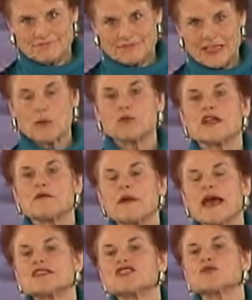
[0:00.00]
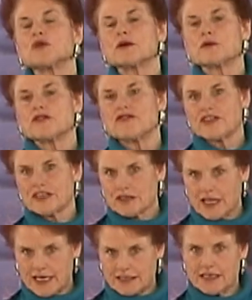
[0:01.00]
And we imagine what it would feel
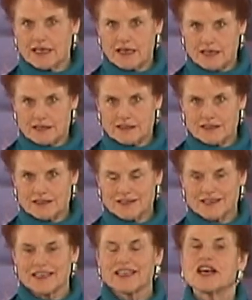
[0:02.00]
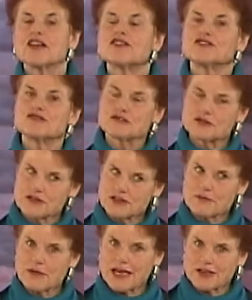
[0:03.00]
like to us. The truth of
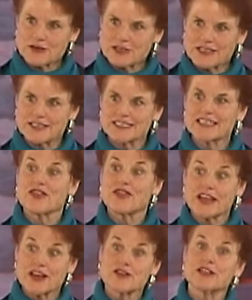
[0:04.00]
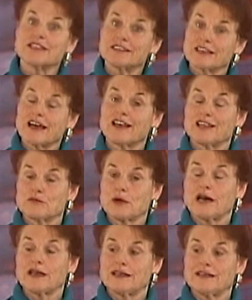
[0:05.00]
the matter is, they are in a dying
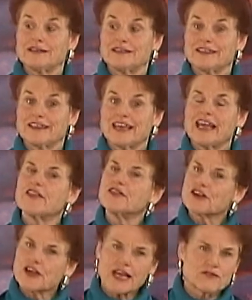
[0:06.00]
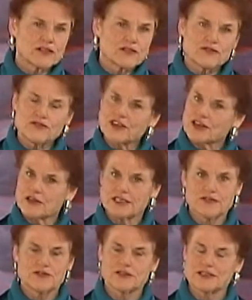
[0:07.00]
body, and they're having a very
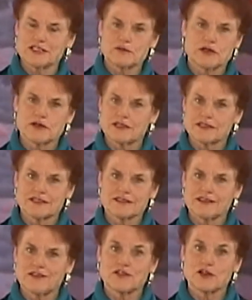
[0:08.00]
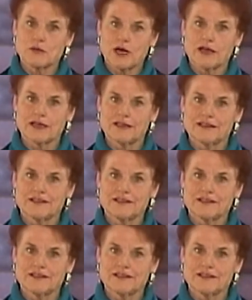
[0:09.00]
different experience of their body.